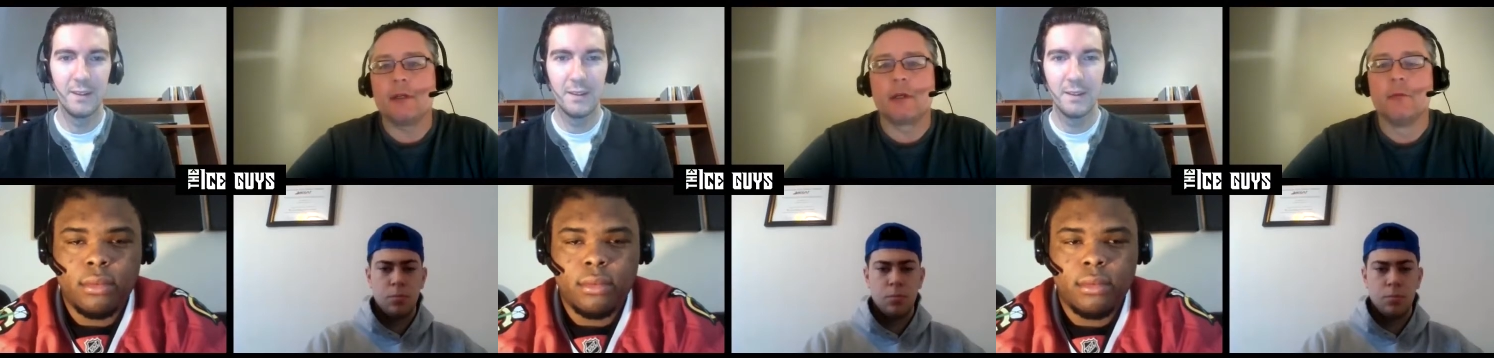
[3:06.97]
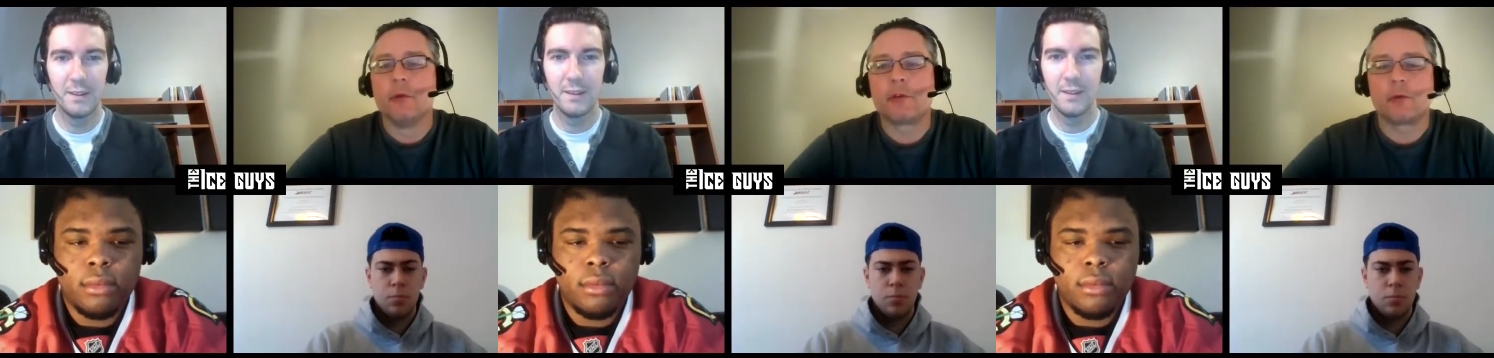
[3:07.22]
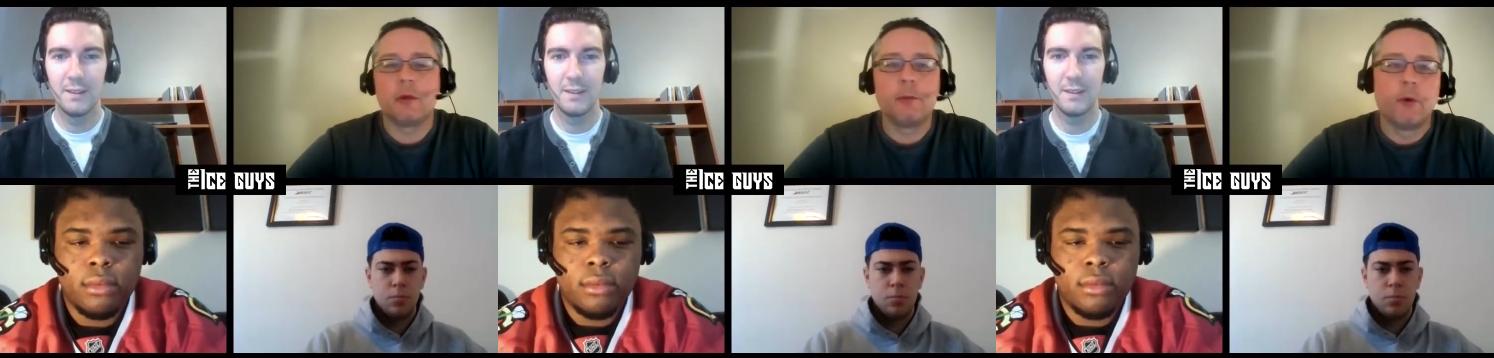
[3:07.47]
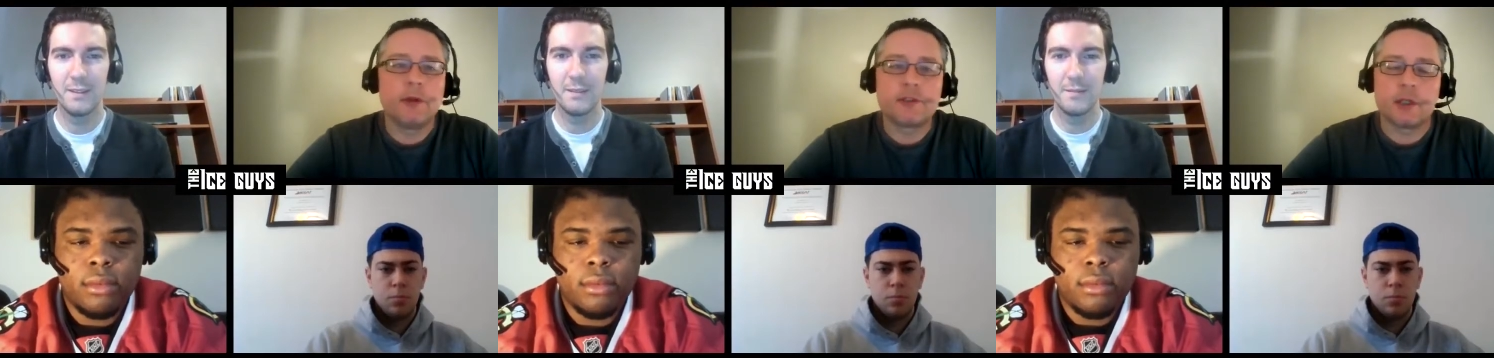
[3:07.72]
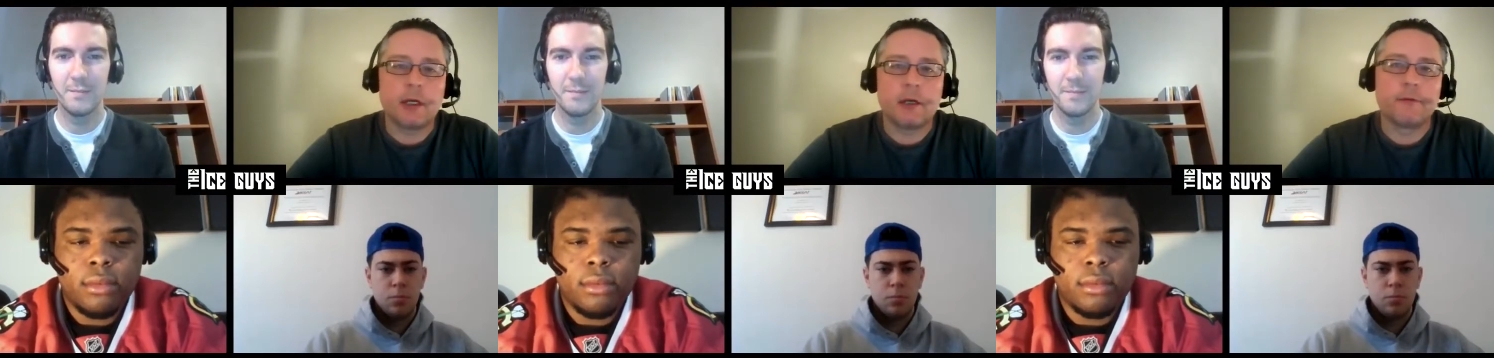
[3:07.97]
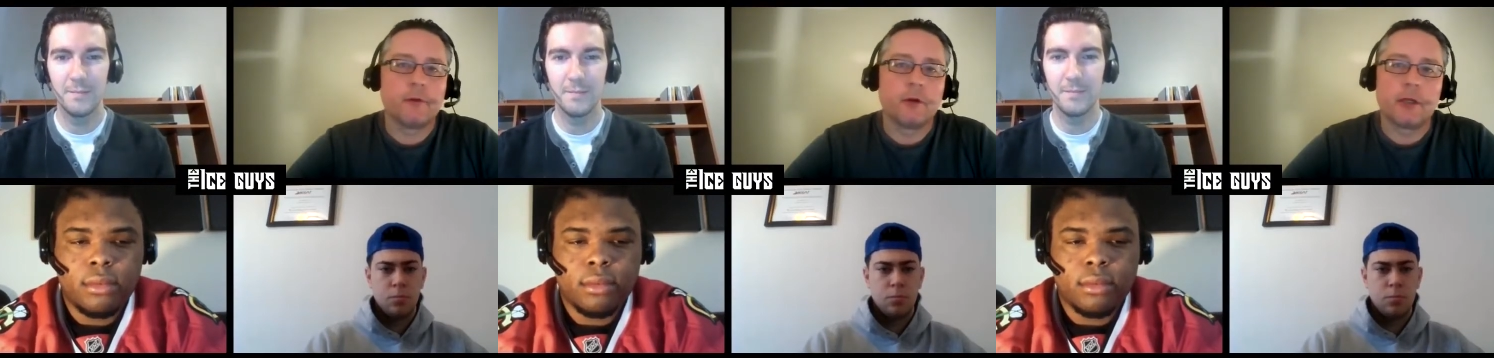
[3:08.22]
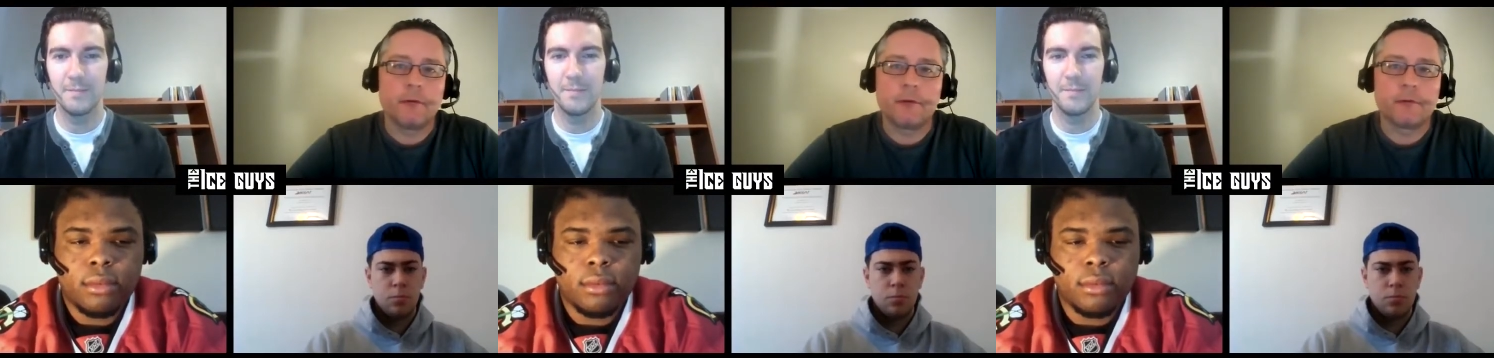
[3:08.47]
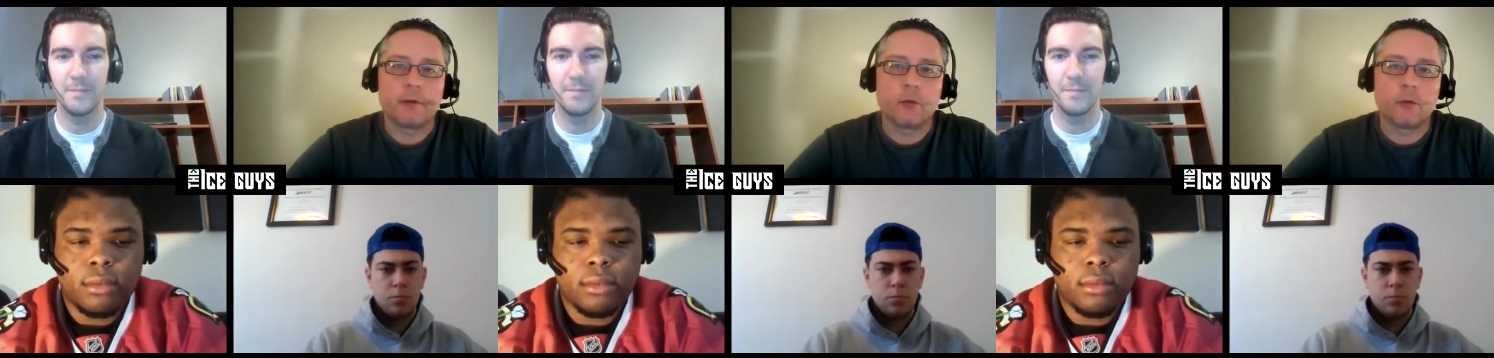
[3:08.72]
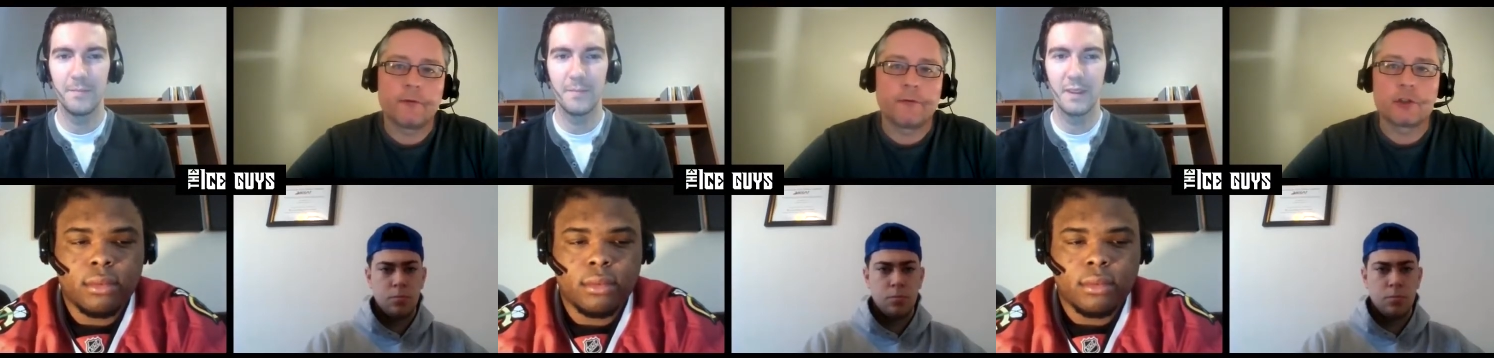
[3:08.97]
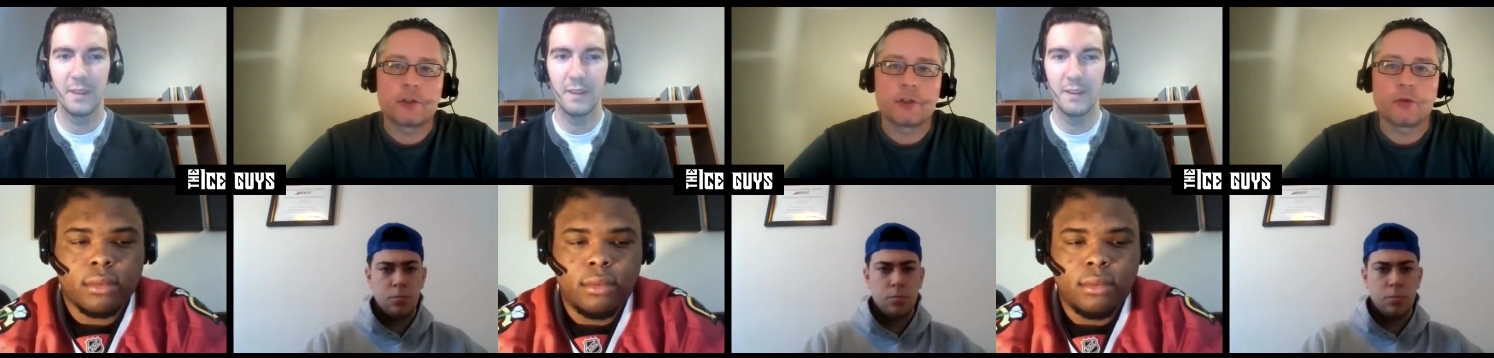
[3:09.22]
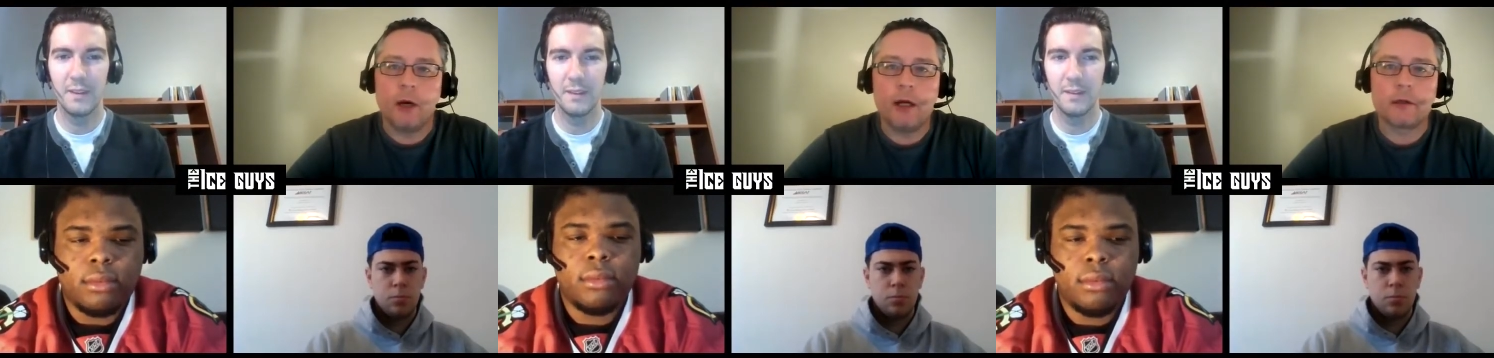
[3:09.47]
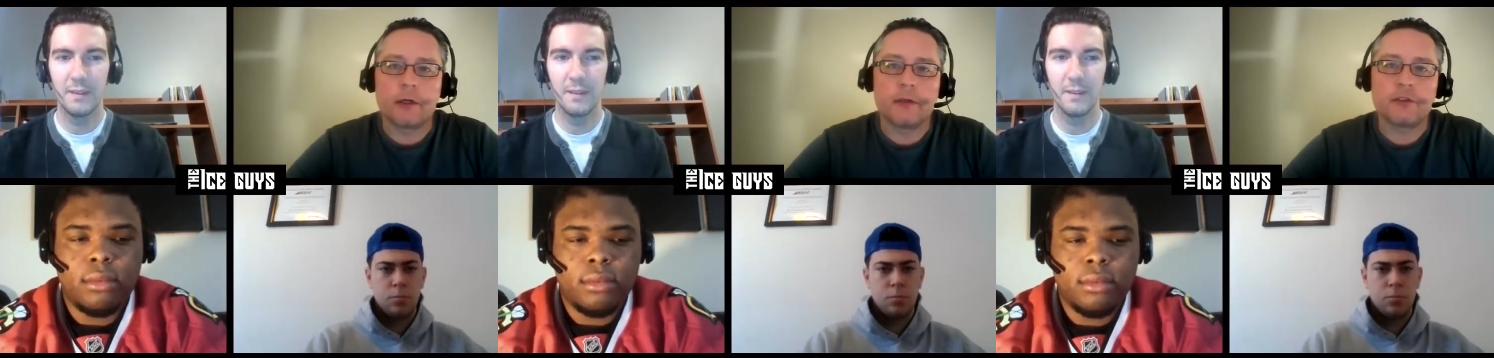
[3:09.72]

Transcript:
Speaker 1: They can move three points ahead of Philadelphia for the first wild